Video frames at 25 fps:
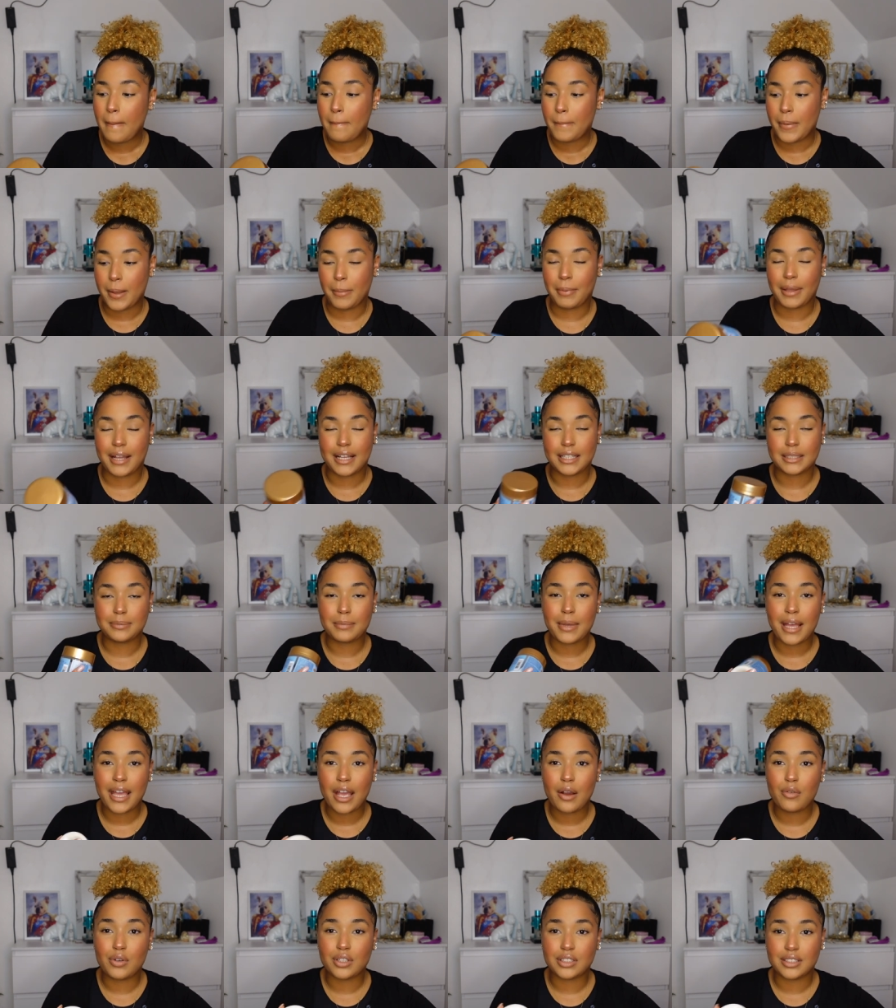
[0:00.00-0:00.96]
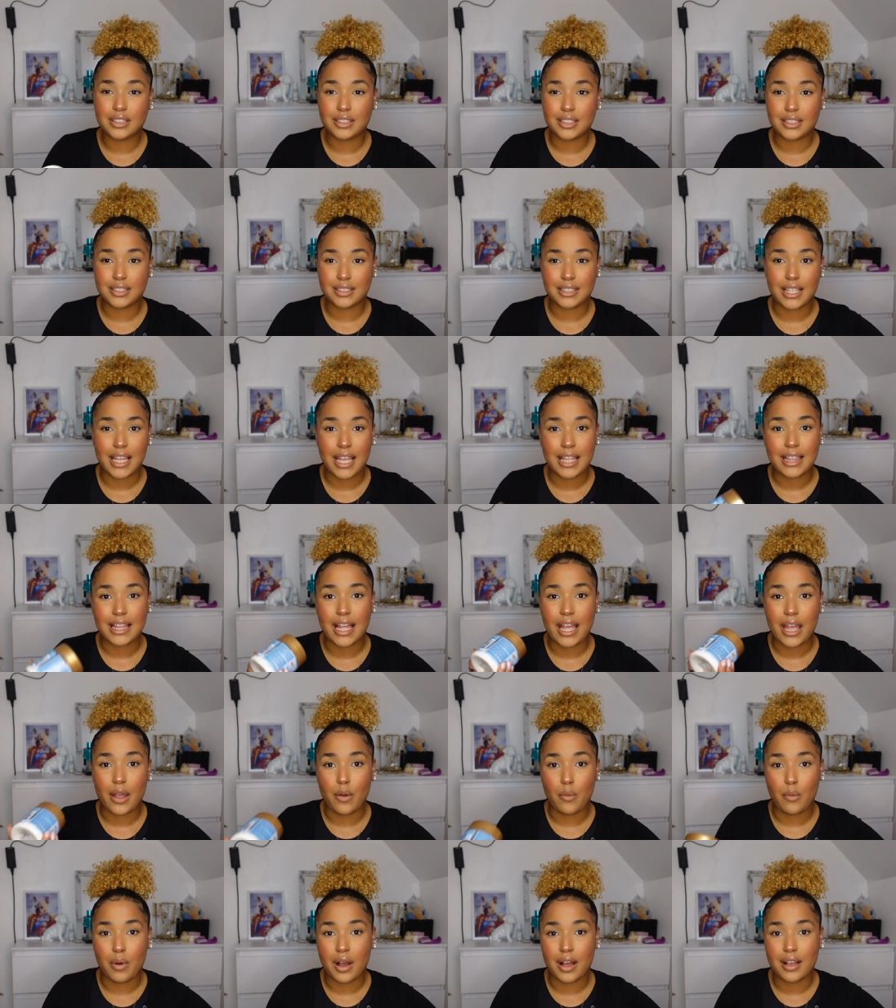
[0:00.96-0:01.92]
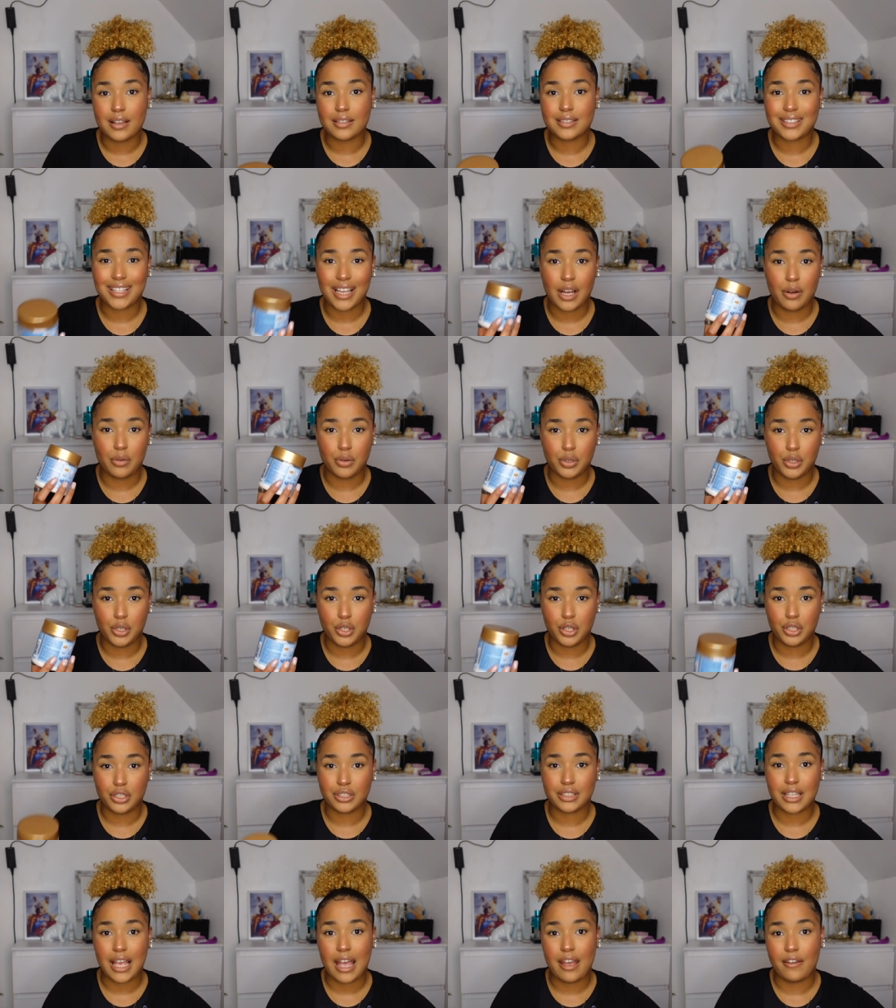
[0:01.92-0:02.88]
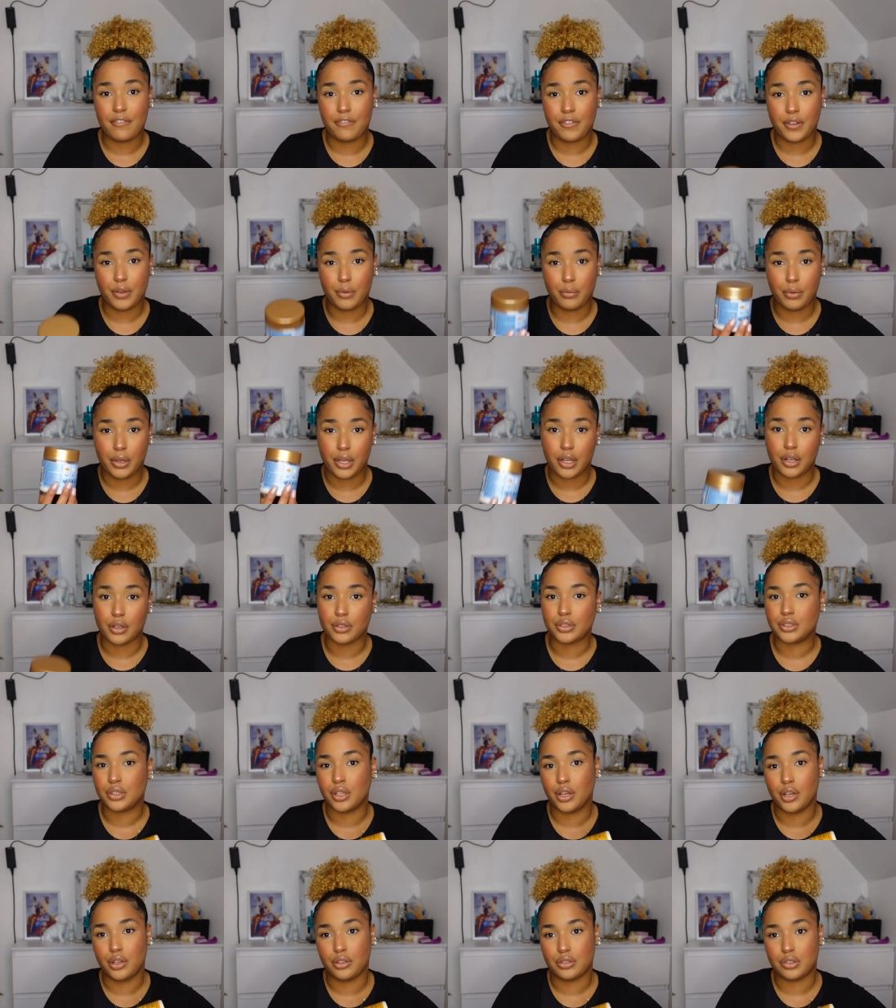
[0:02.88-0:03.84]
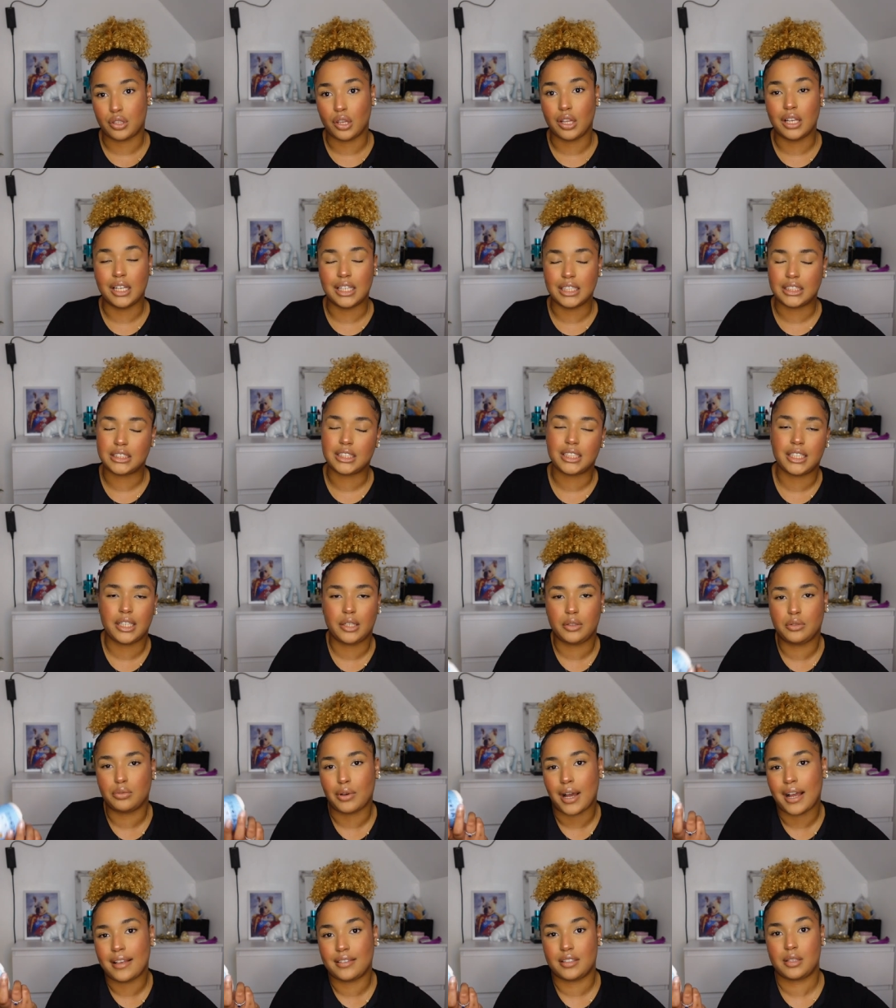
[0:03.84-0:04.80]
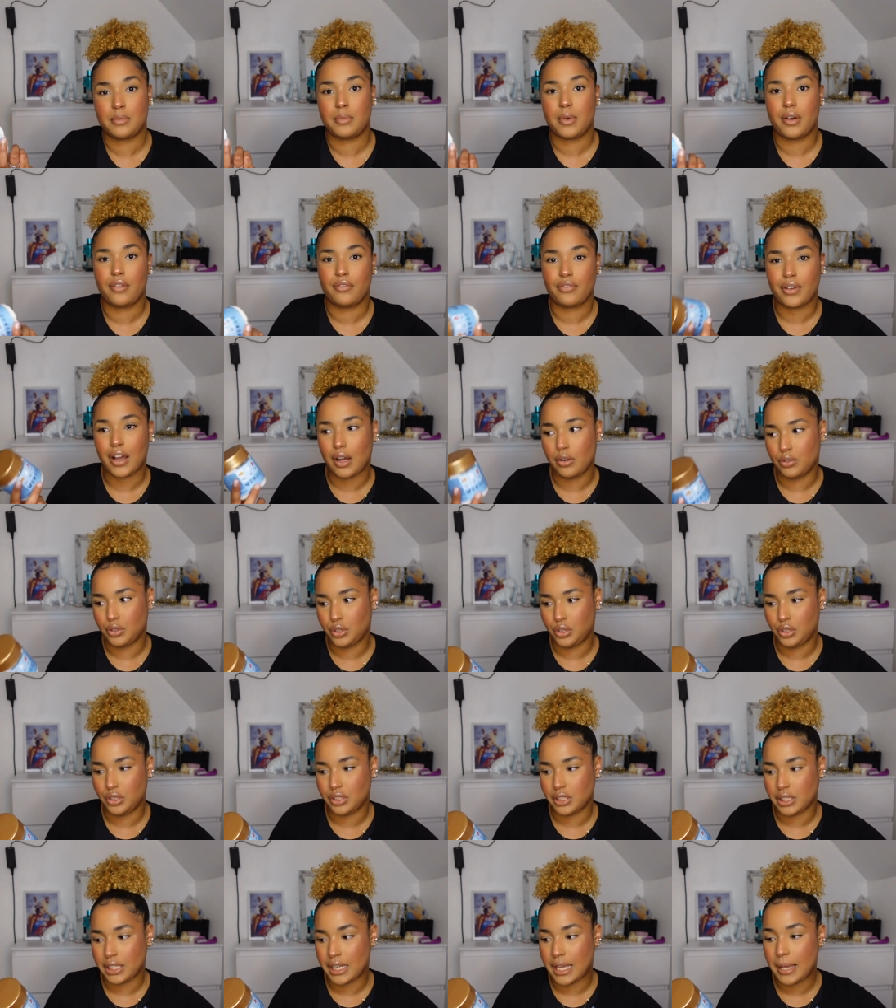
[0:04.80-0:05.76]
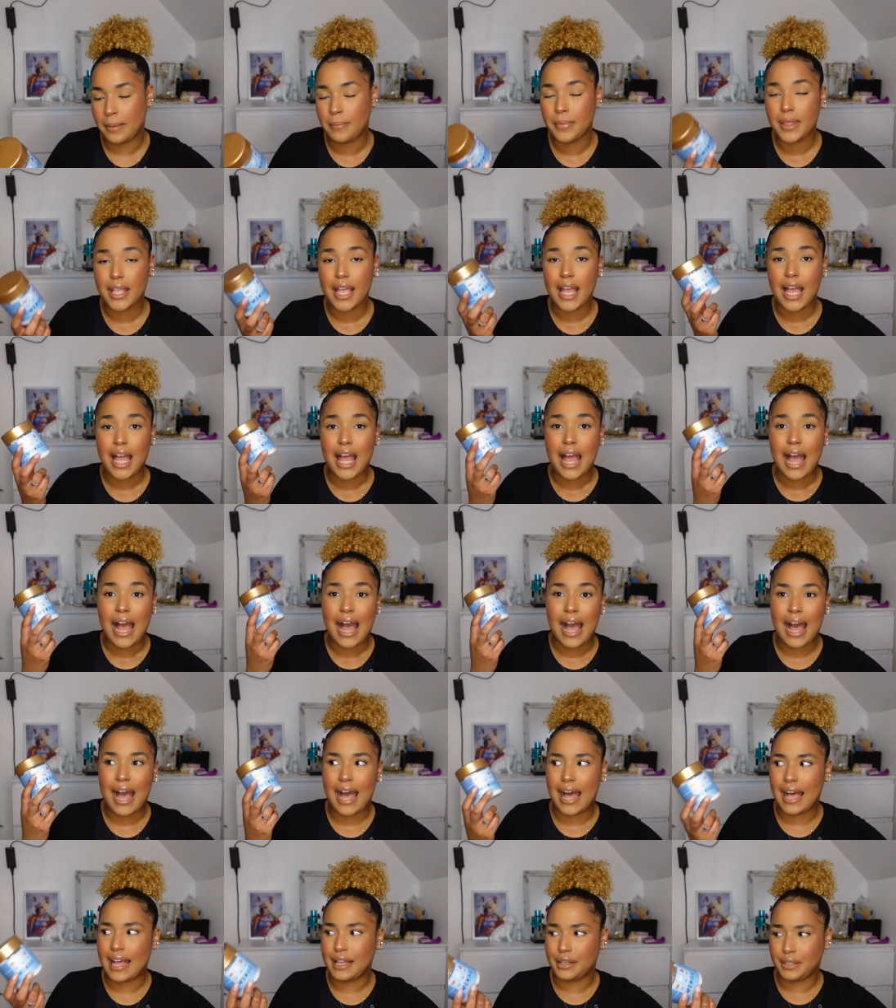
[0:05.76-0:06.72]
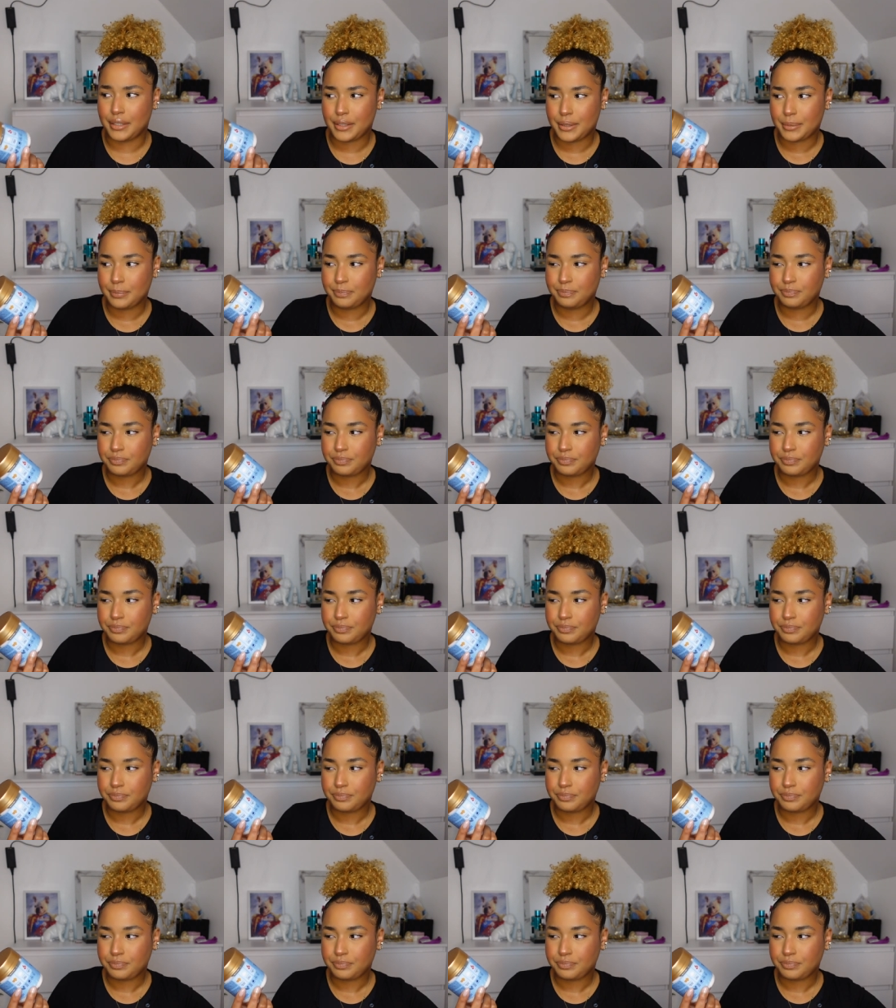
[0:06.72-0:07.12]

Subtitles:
But because my hair was in the state that it was, I would use every week or so. So literally twice a month I was using it. And